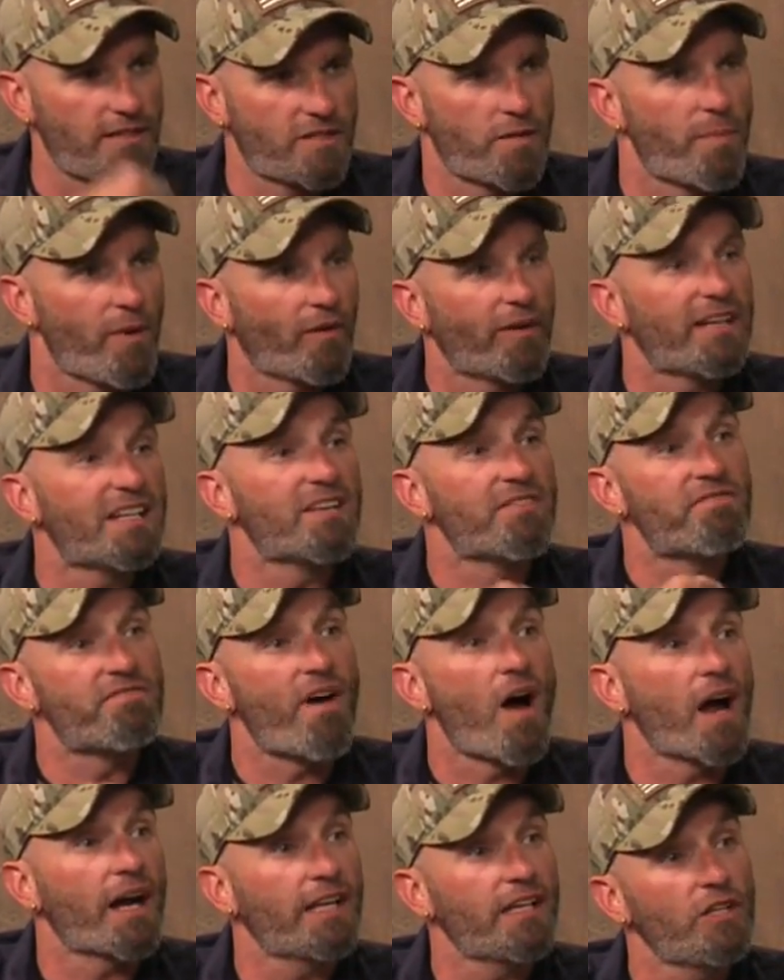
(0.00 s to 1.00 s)
disability
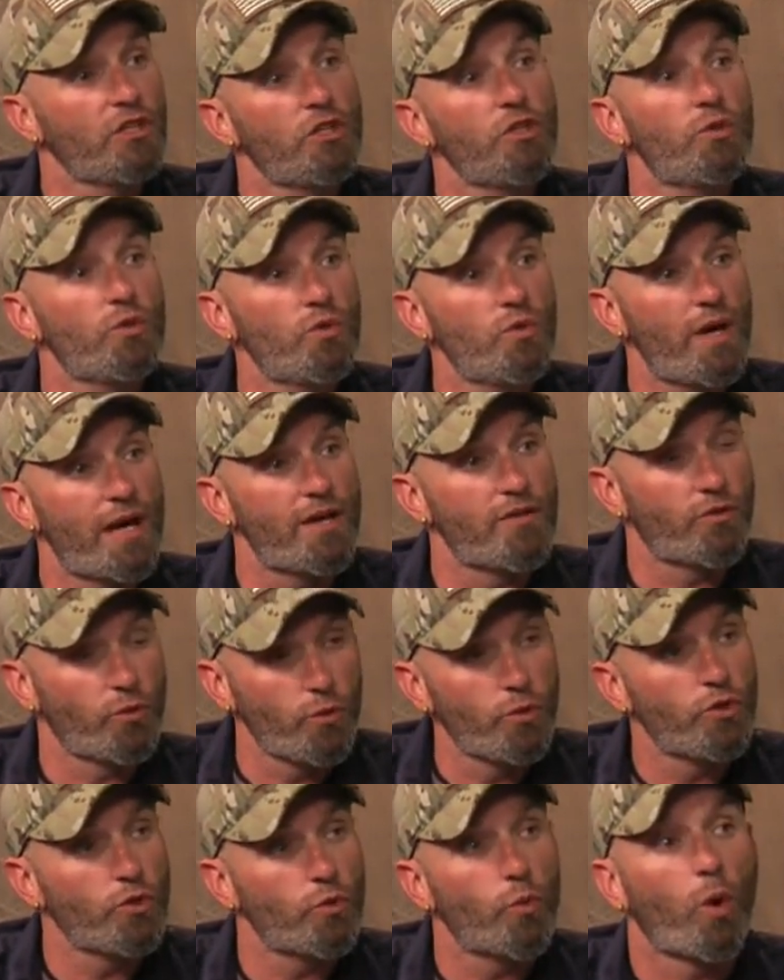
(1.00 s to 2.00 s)
define you as
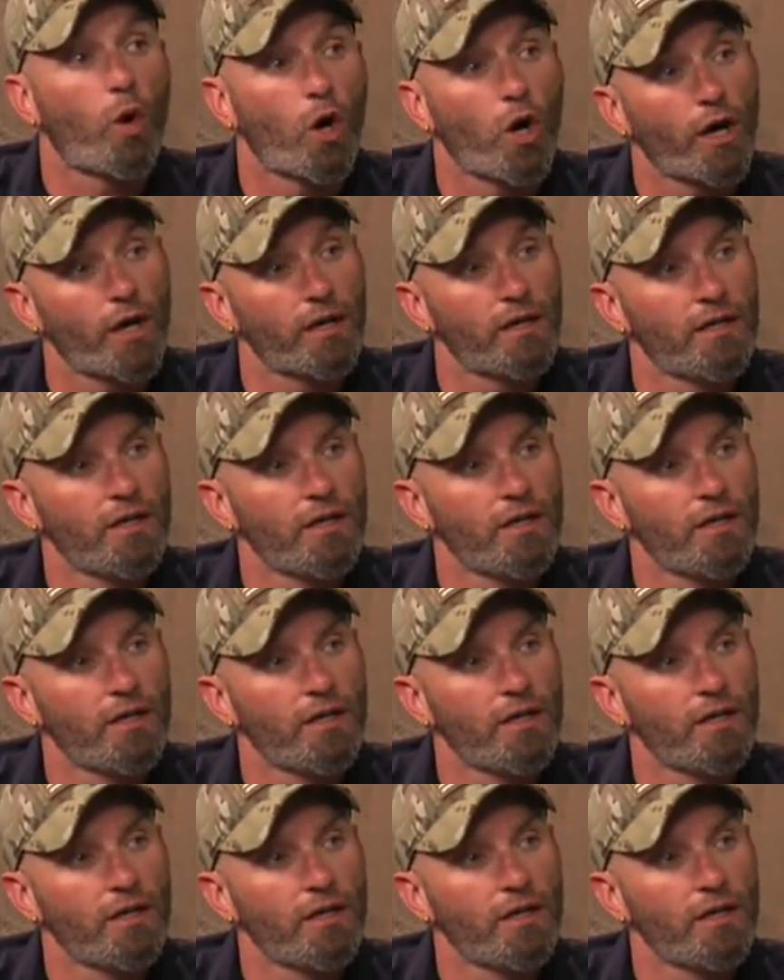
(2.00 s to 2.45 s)
who you are.